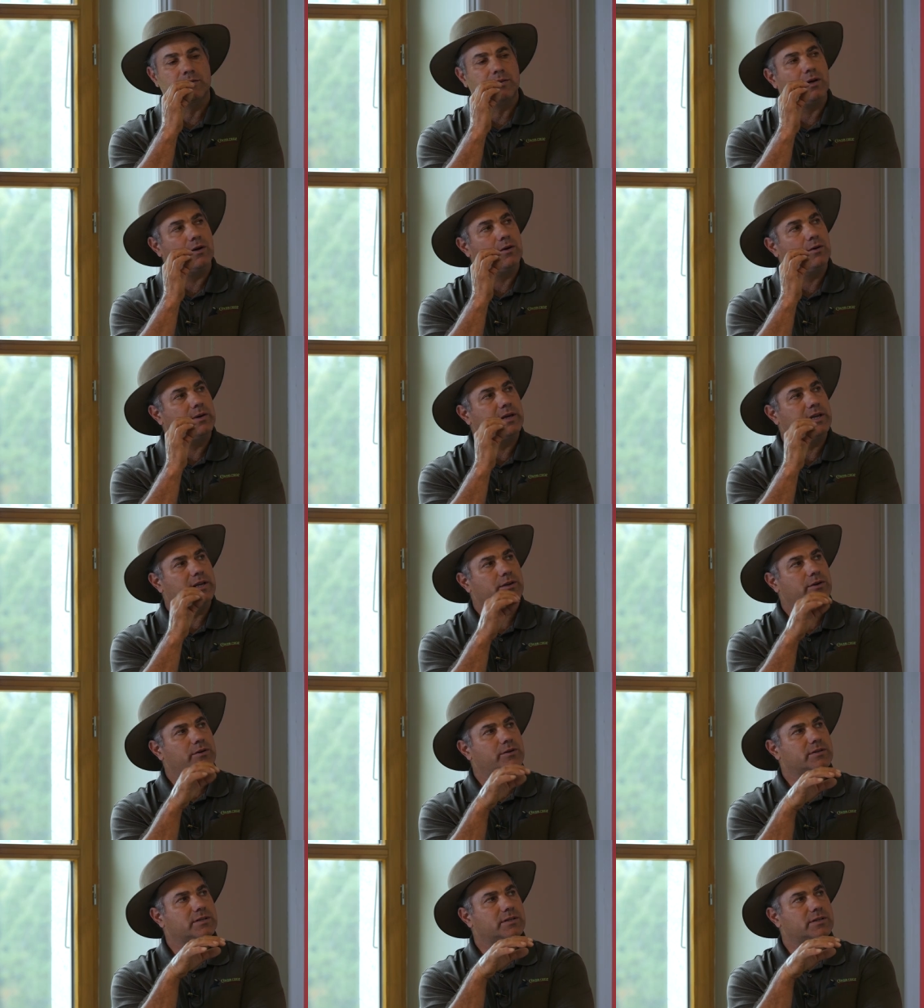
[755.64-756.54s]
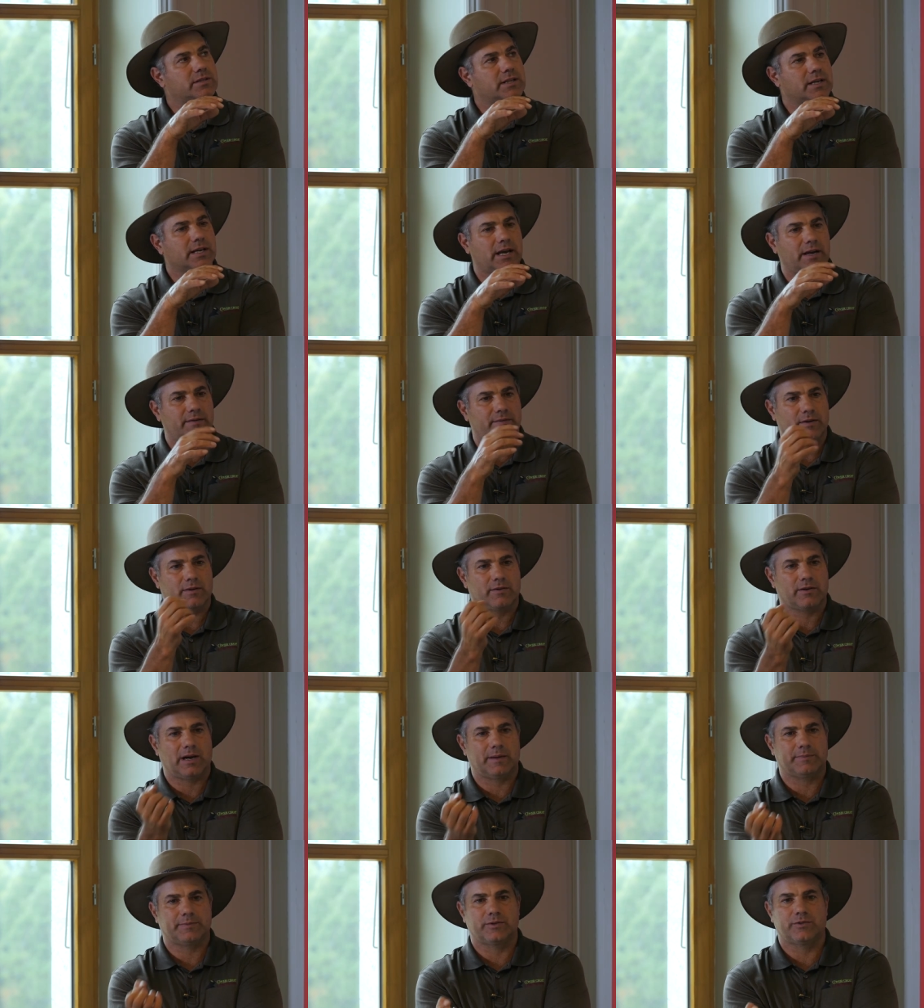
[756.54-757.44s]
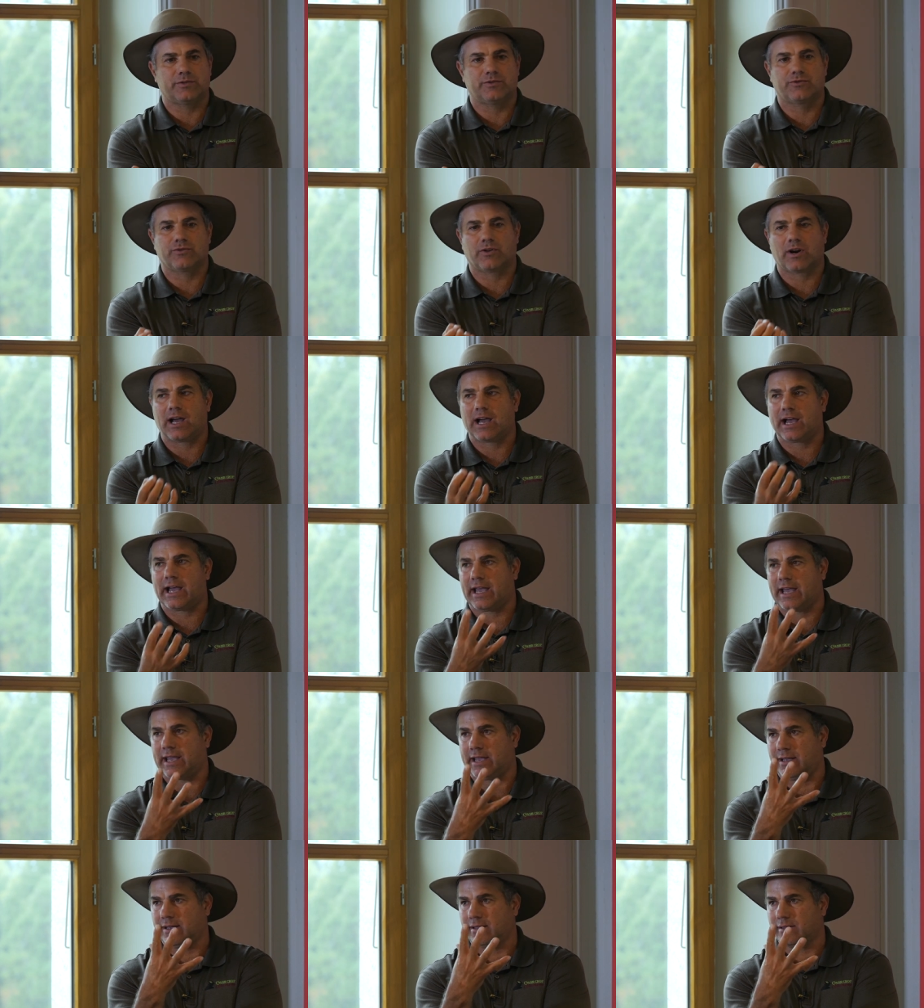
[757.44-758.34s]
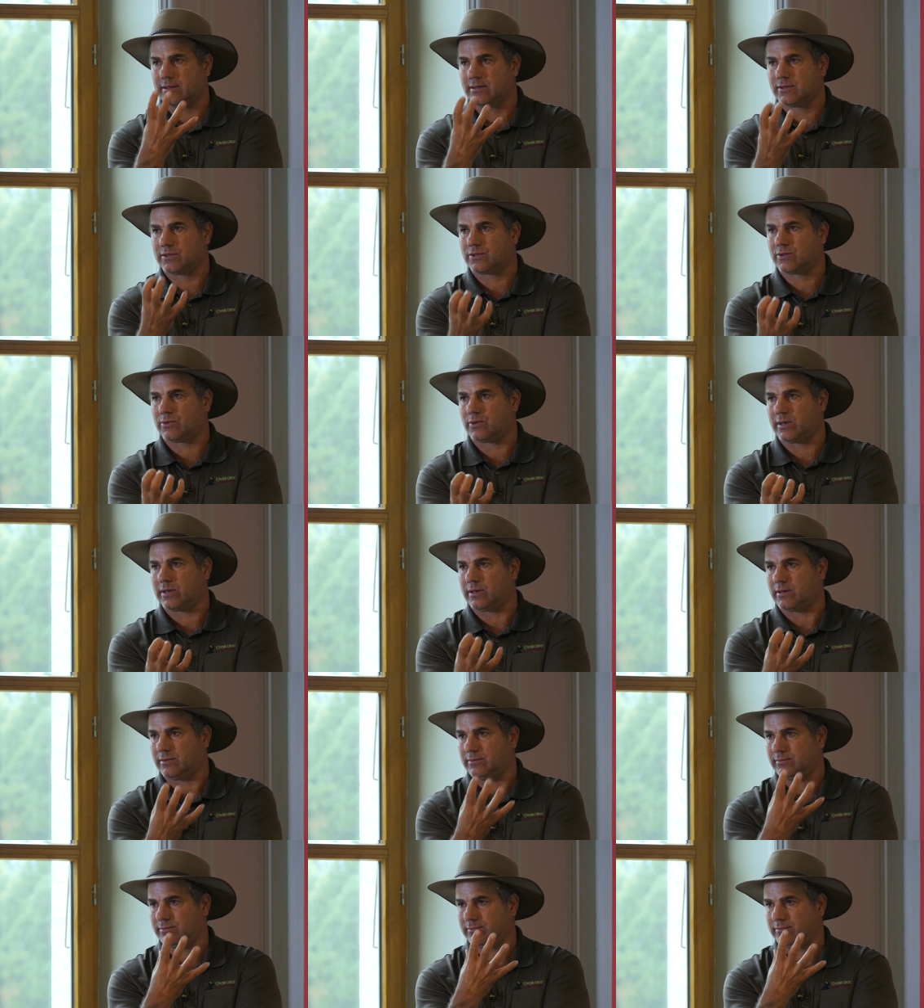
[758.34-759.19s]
So he uses the cover crop to dry the soil.